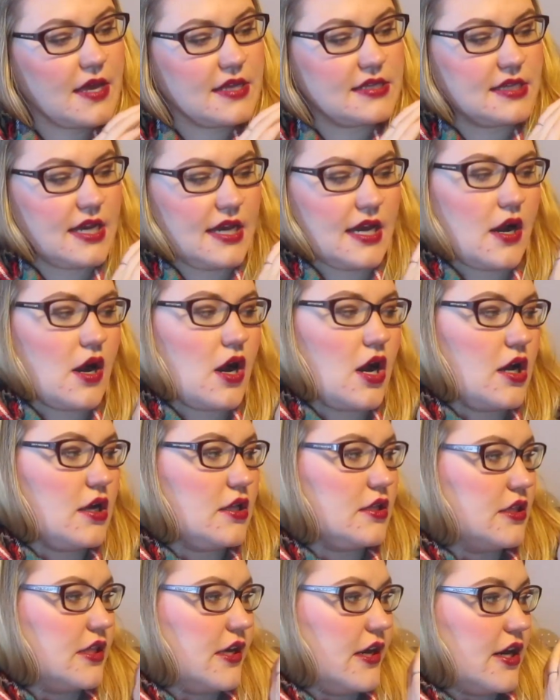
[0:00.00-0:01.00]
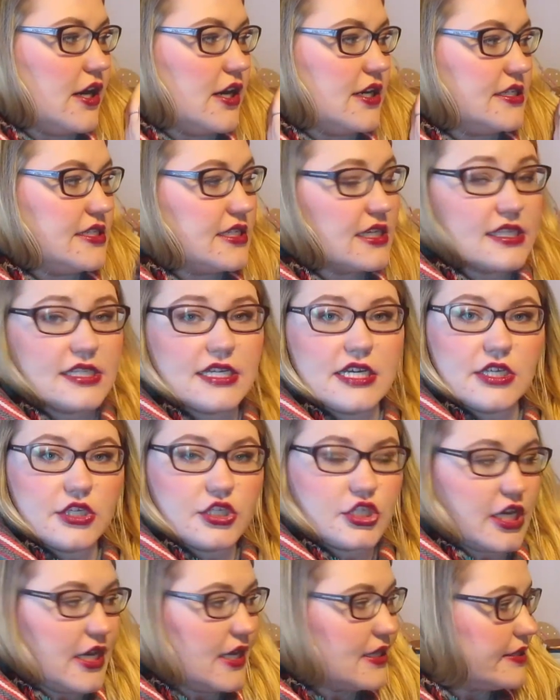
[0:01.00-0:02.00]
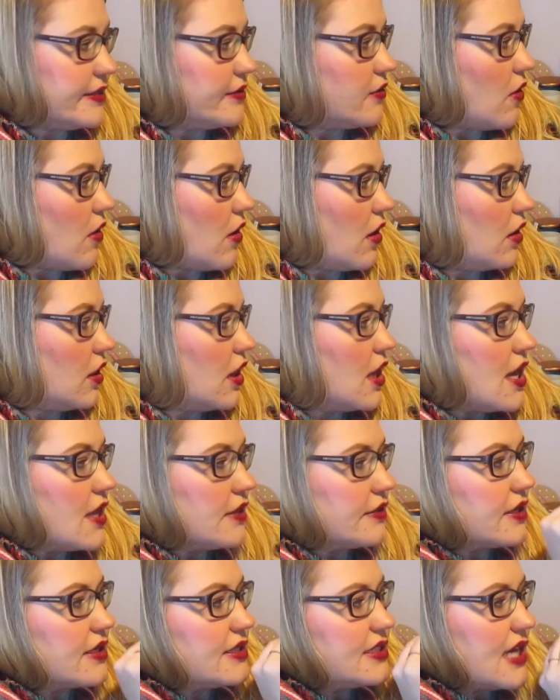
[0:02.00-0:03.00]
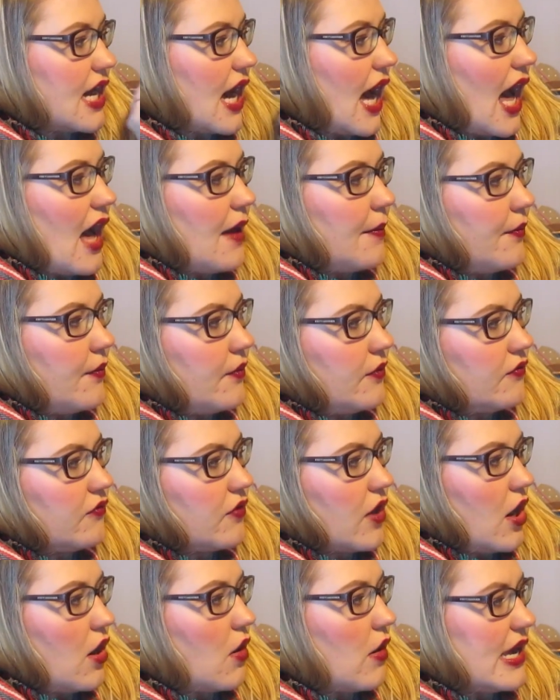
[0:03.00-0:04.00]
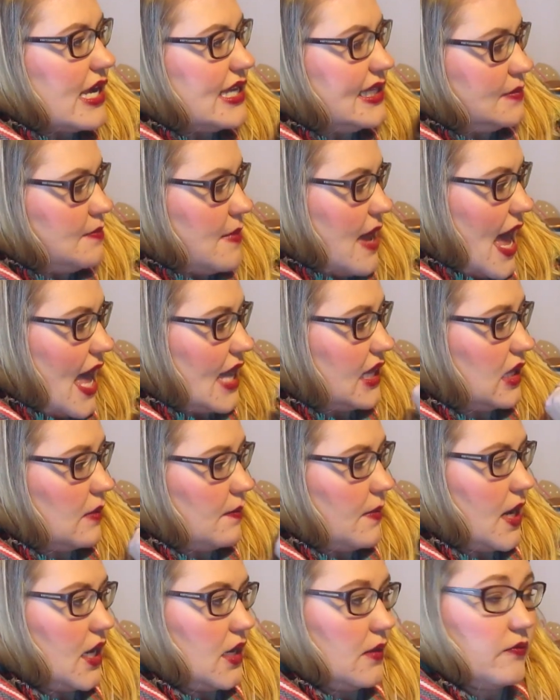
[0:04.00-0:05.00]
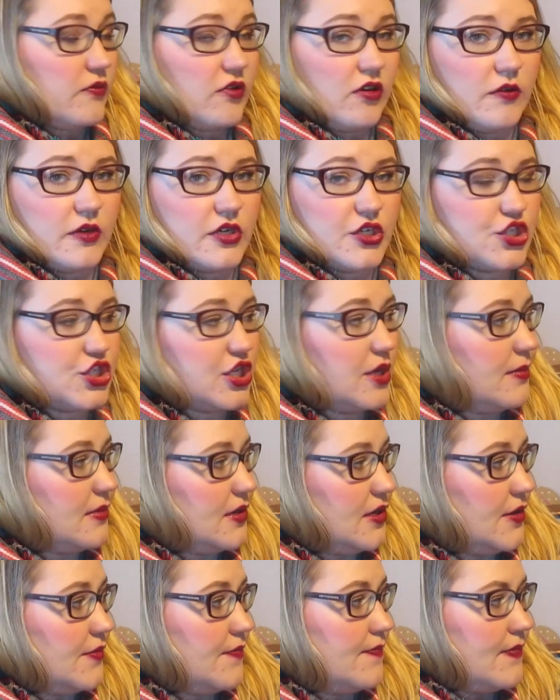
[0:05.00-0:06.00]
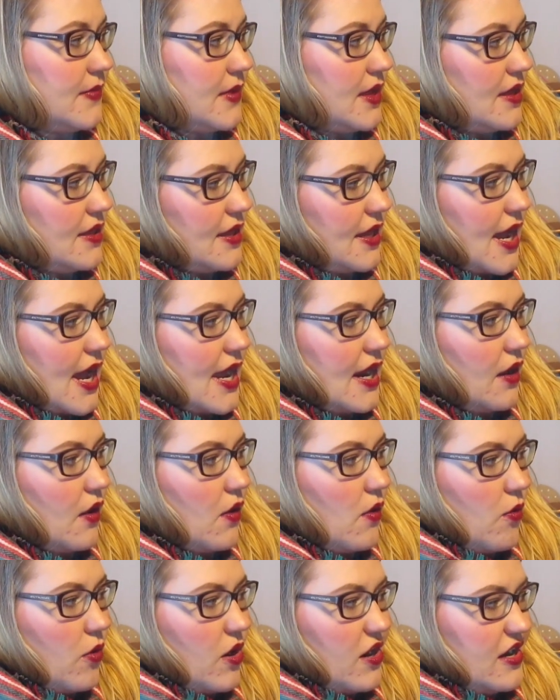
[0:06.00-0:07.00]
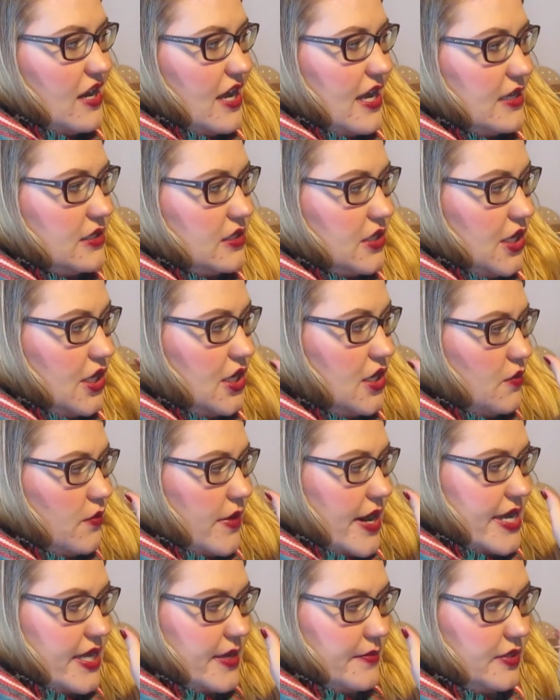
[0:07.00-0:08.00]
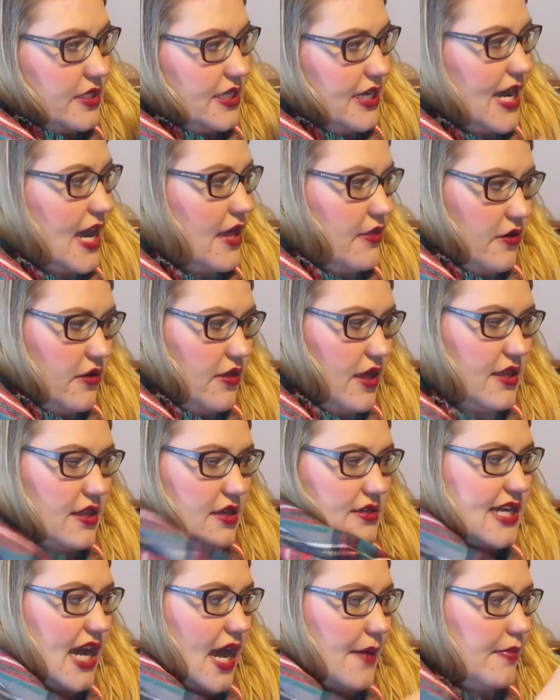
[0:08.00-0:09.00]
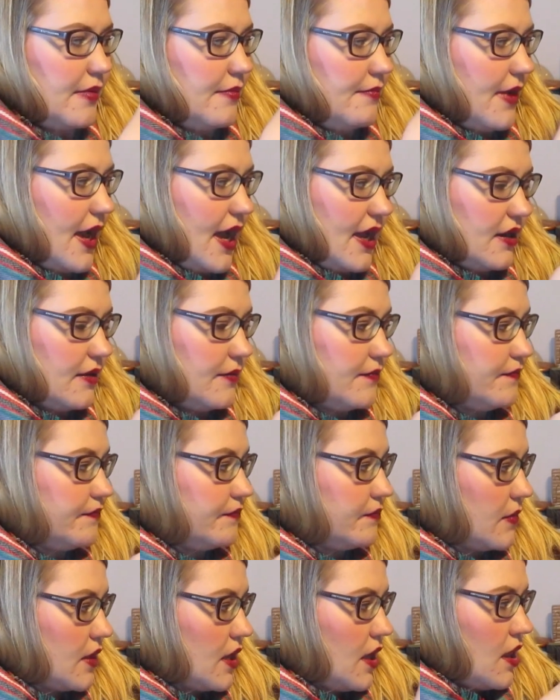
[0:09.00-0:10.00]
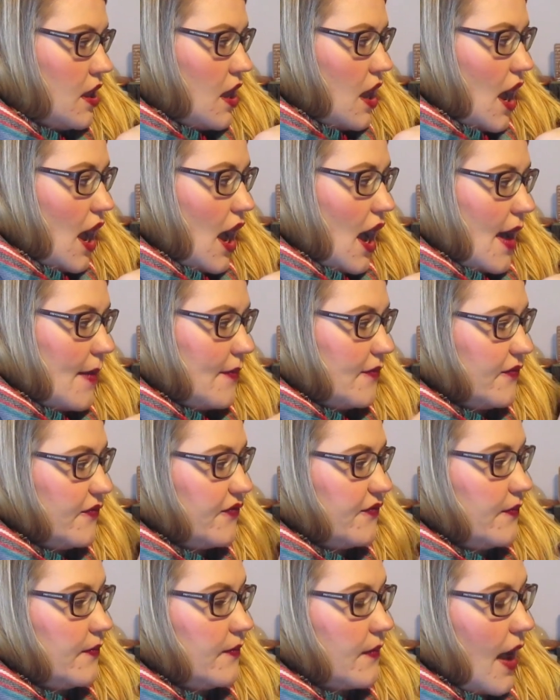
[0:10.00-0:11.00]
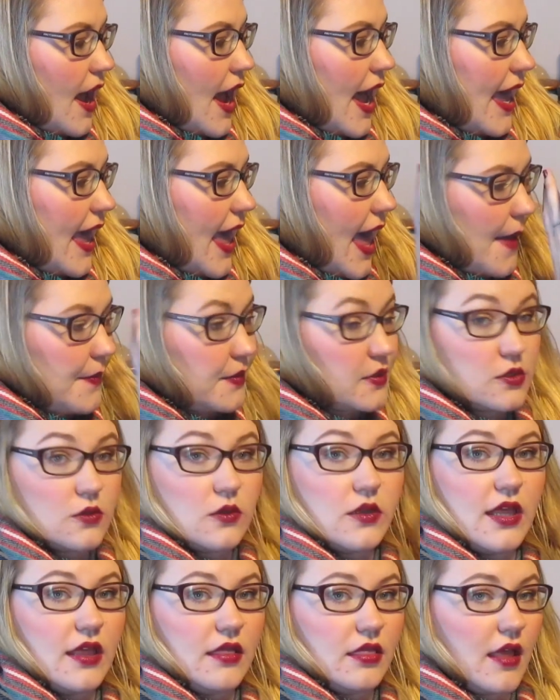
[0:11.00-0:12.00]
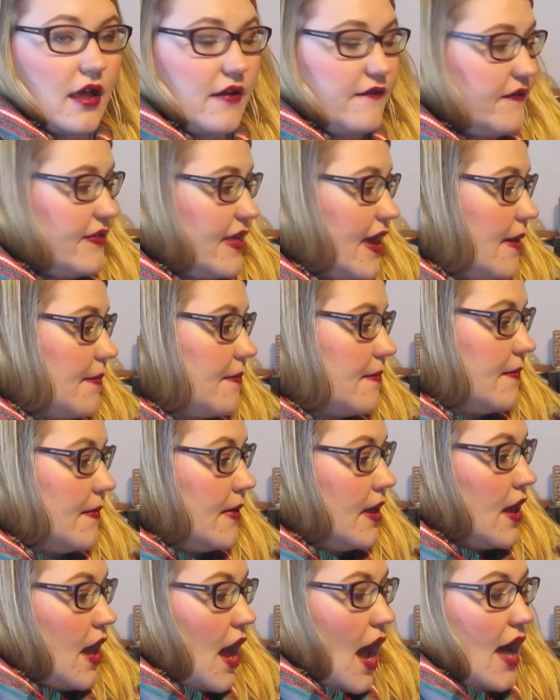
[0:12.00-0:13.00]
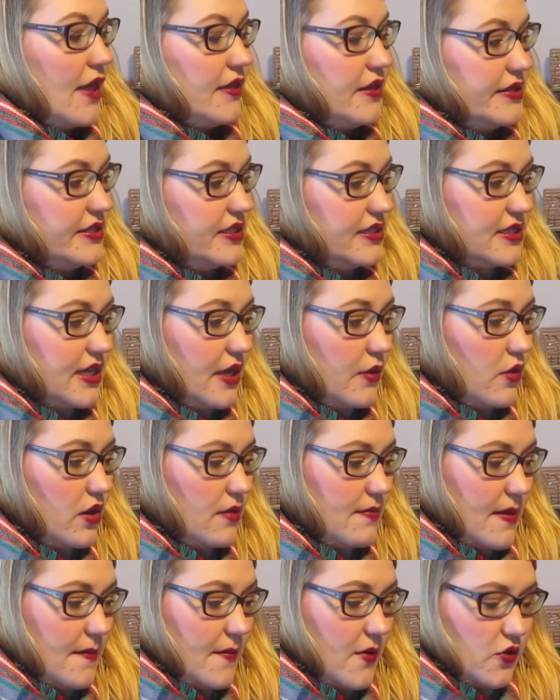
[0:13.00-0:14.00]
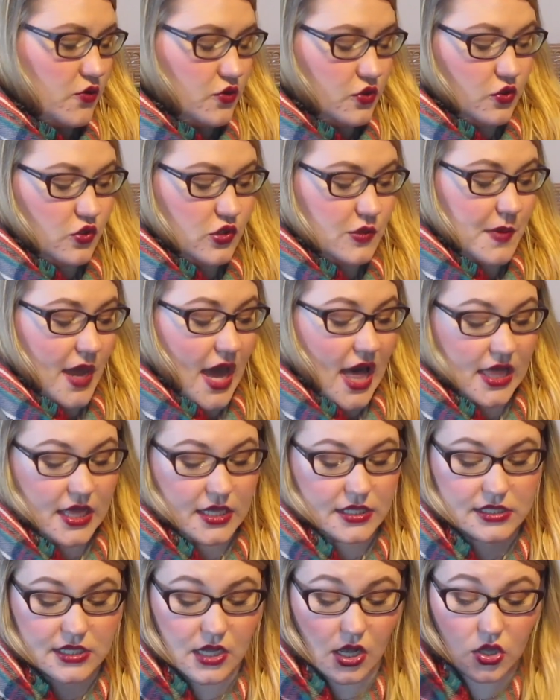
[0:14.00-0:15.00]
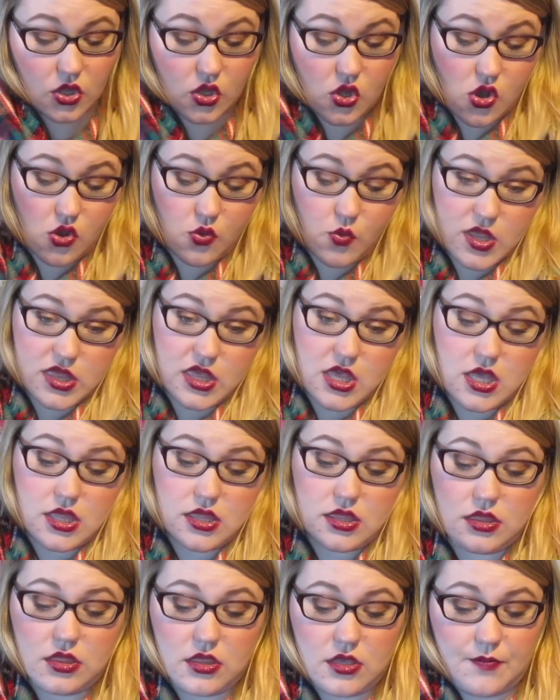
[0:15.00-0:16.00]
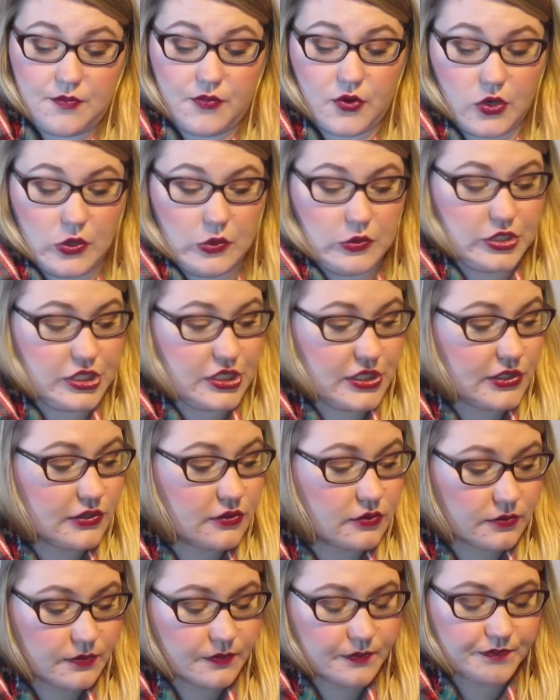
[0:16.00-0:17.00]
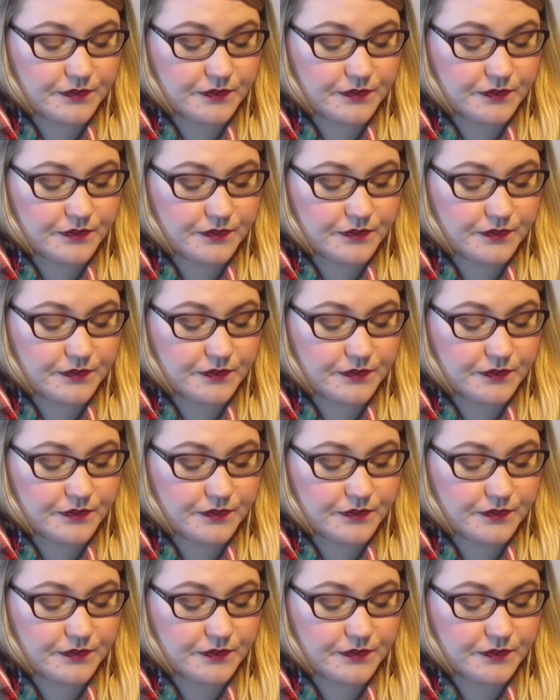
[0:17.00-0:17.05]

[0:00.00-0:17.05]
It's like there are 16 shades in all. The top row is matte, the bottom row is shimmer. They kind of coordinate so you wear them together like the top and bottom. I absolutely love them. This is like one of my most used palettes along with the Pro 2.